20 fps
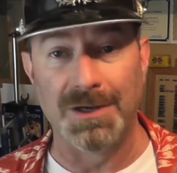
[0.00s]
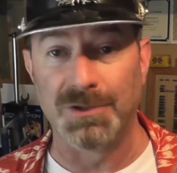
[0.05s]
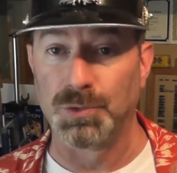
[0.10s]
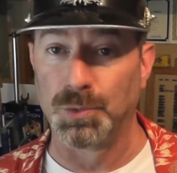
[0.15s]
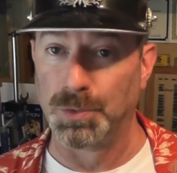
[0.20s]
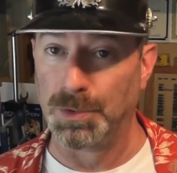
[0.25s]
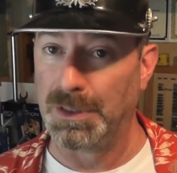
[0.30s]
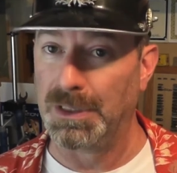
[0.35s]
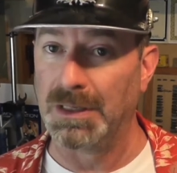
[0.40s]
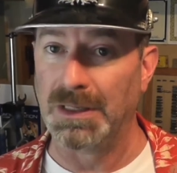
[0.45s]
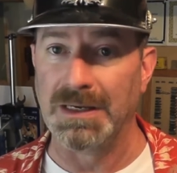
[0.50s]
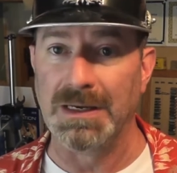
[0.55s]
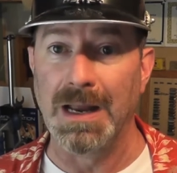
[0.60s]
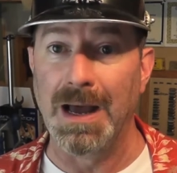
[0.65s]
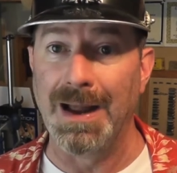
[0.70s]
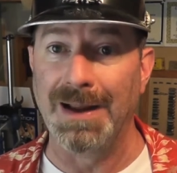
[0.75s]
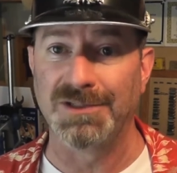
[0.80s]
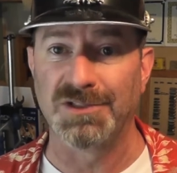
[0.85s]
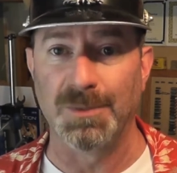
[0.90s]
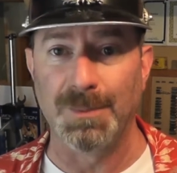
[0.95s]
It's really
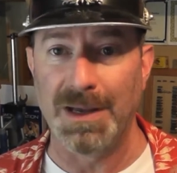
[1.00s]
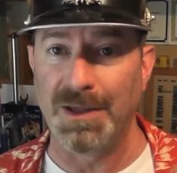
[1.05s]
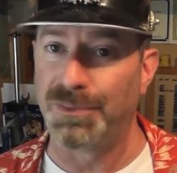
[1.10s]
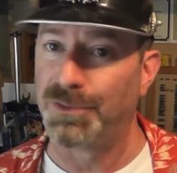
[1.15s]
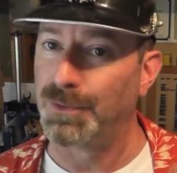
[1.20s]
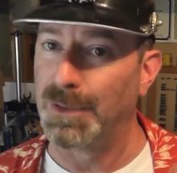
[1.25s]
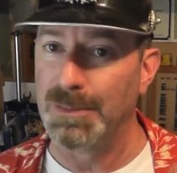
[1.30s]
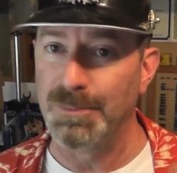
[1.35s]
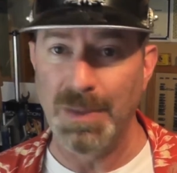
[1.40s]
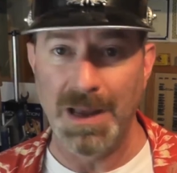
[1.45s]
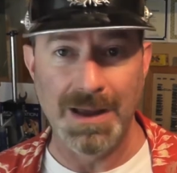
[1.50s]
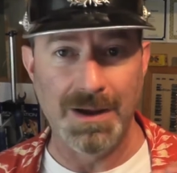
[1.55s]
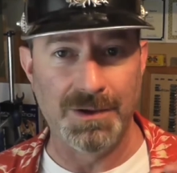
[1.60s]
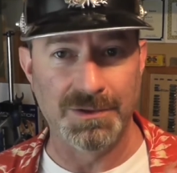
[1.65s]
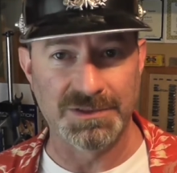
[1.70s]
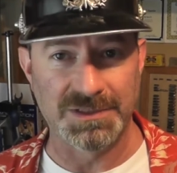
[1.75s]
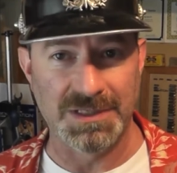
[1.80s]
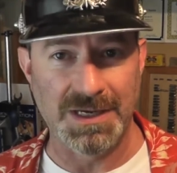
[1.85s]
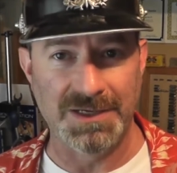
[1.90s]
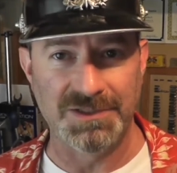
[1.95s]
nice, about three
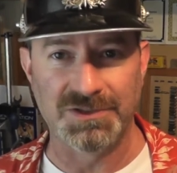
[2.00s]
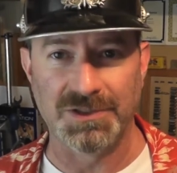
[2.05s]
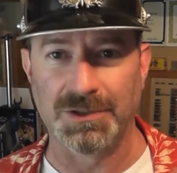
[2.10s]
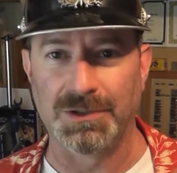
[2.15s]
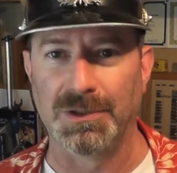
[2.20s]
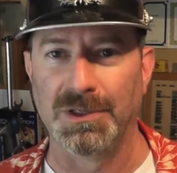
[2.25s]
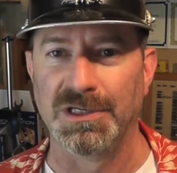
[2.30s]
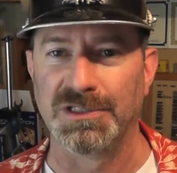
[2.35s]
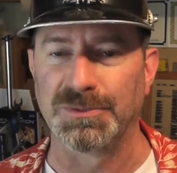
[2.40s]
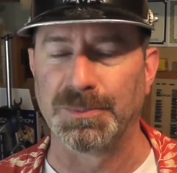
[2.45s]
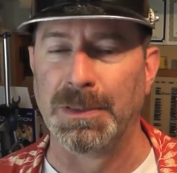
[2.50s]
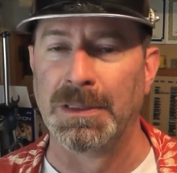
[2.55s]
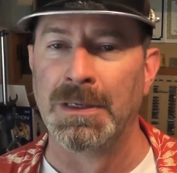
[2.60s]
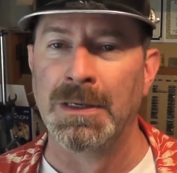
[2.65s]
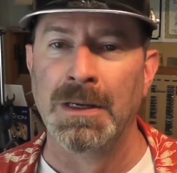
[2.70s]
pounds, nice and crisp.